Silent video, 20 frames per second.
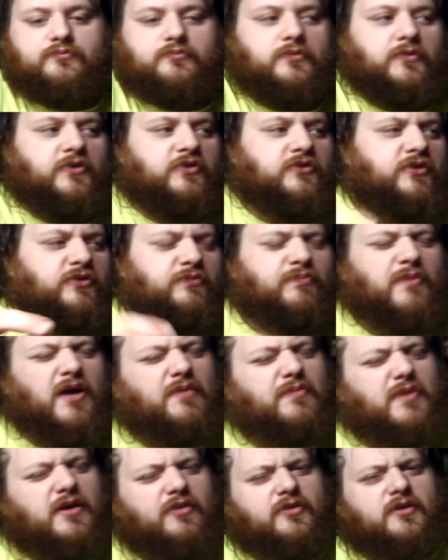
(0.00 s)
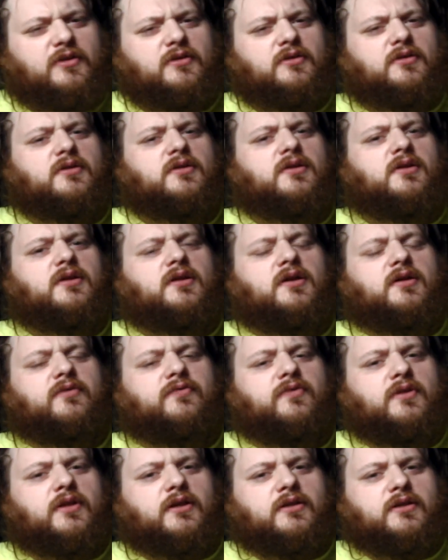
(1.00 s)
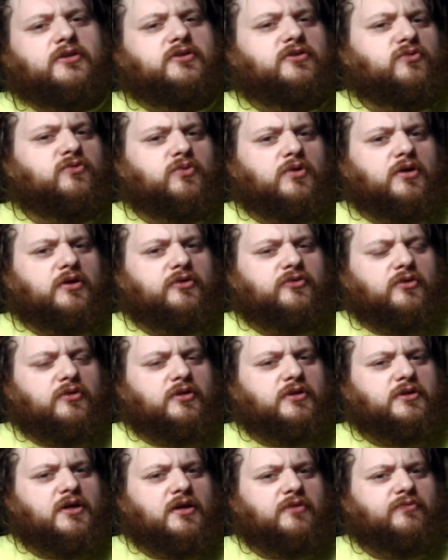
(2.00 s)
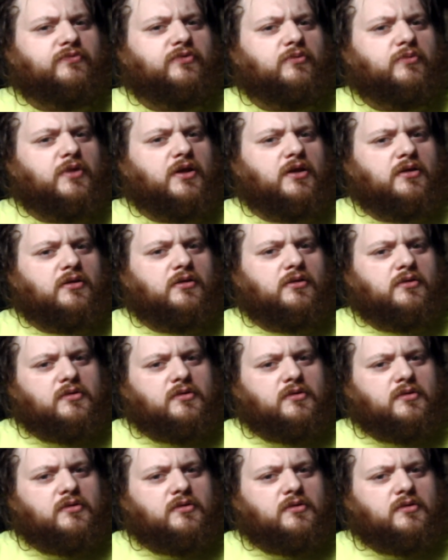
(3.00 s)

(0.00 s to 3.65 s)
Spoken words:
It's just my method. I feel like that just works all the time for me.